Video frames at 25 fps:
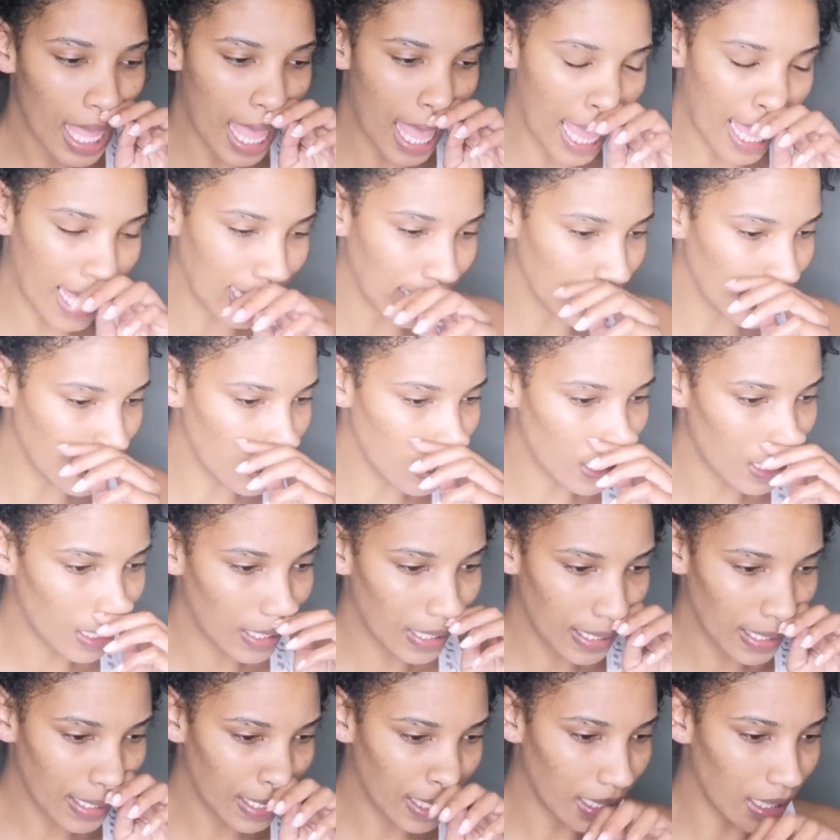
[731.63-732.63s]
And
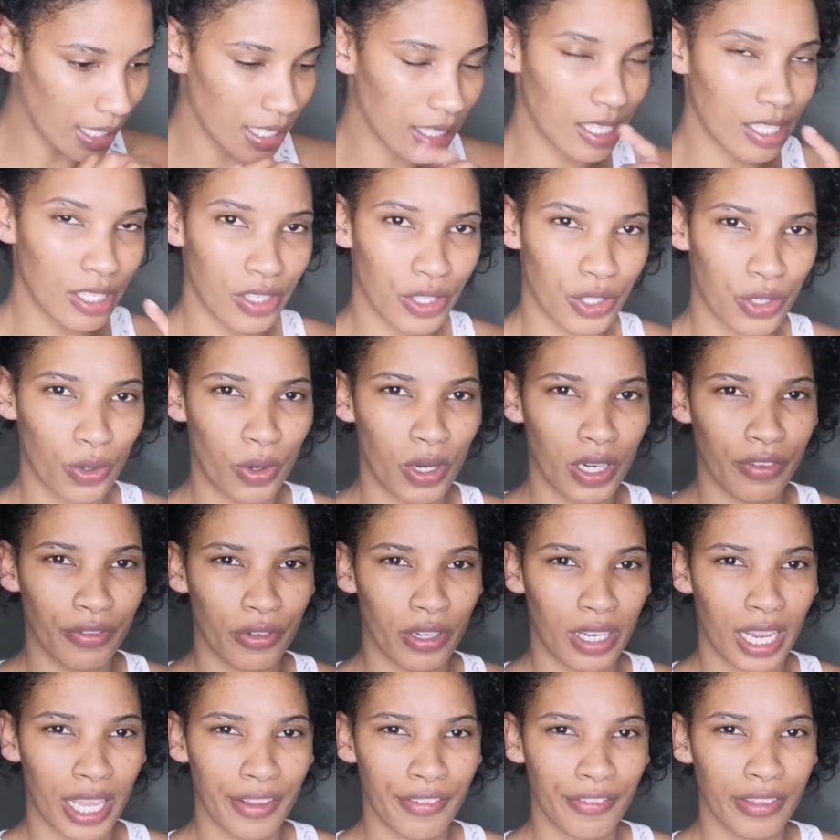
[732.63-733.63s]
this is a story
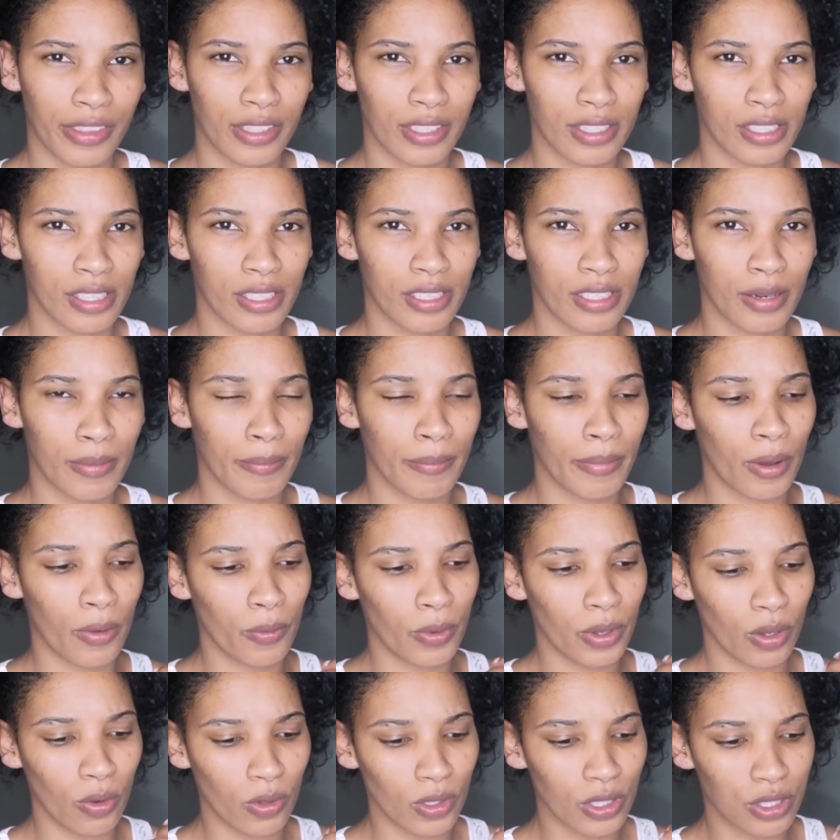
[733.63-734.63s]
for life in the system, but
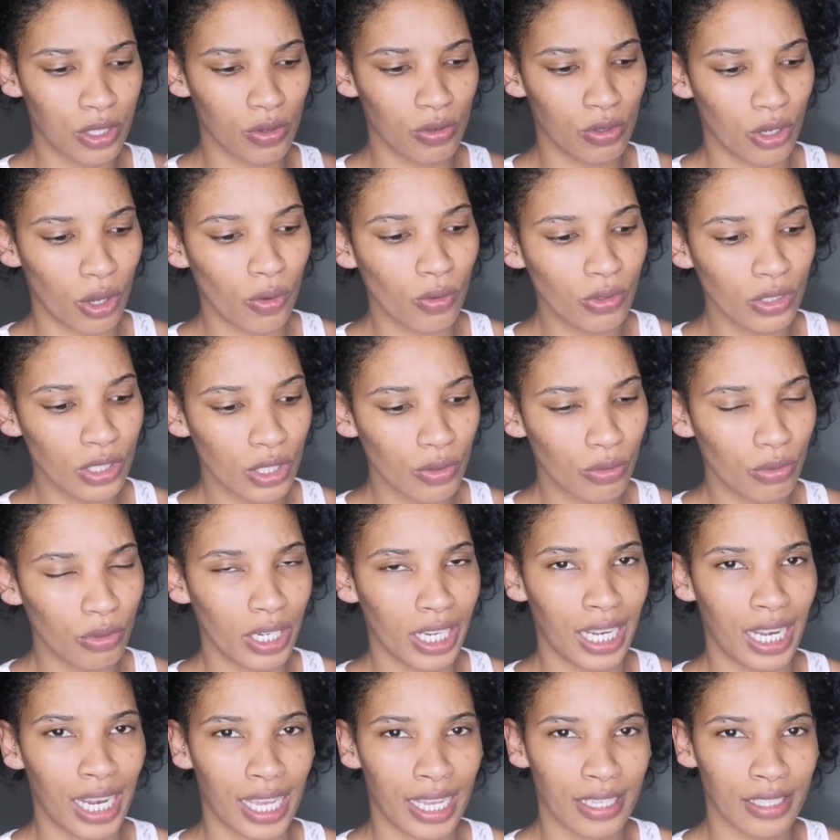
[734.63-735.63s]
we also don't
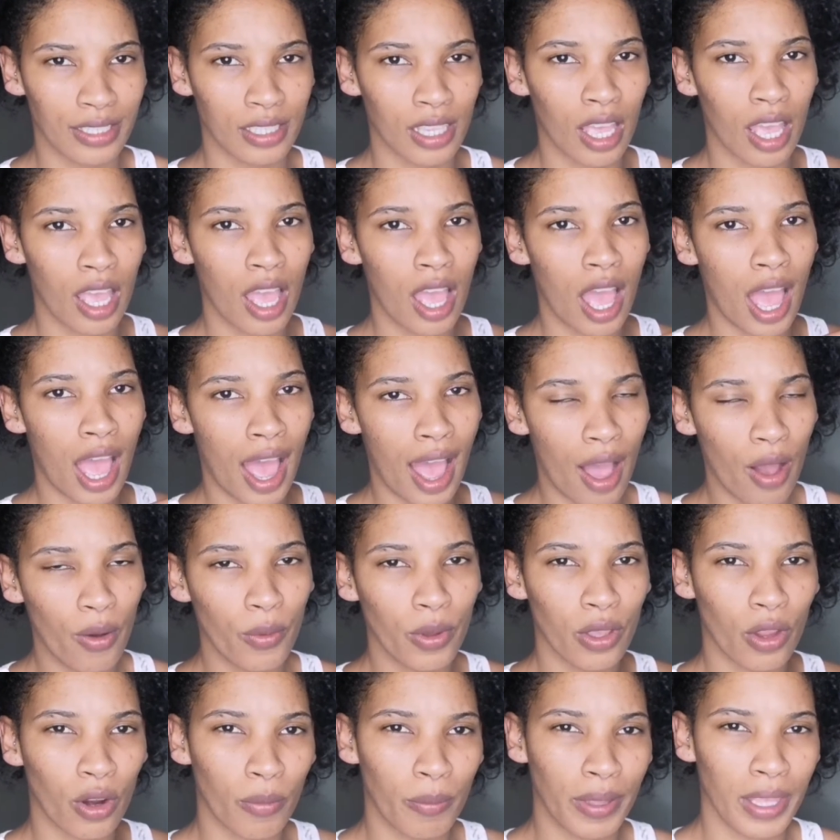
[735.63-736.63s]
realize how
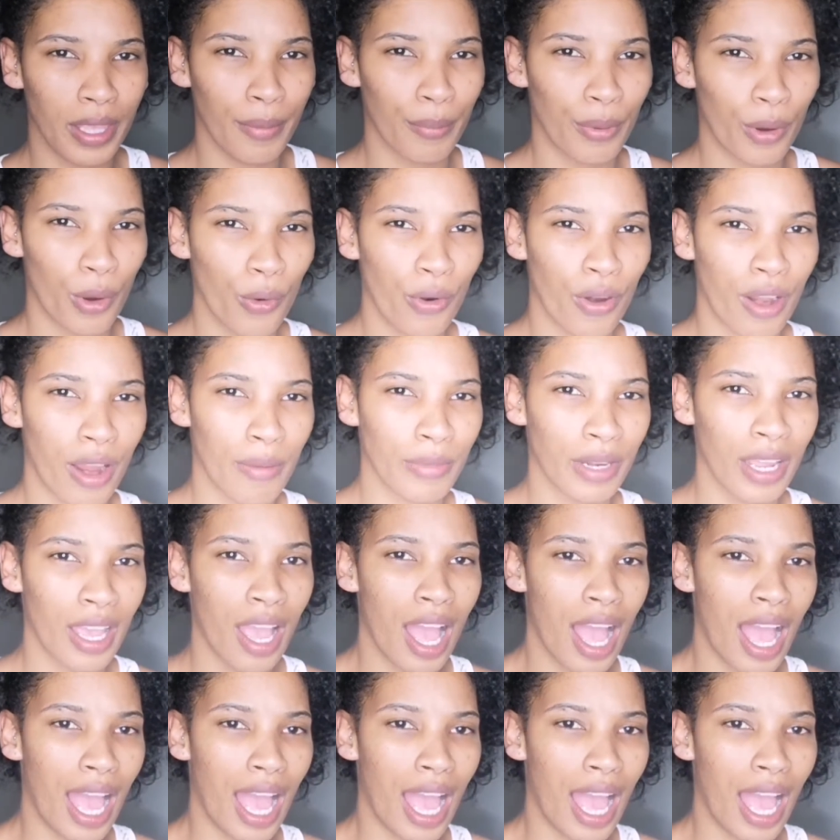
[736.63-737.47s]
we are being programmed.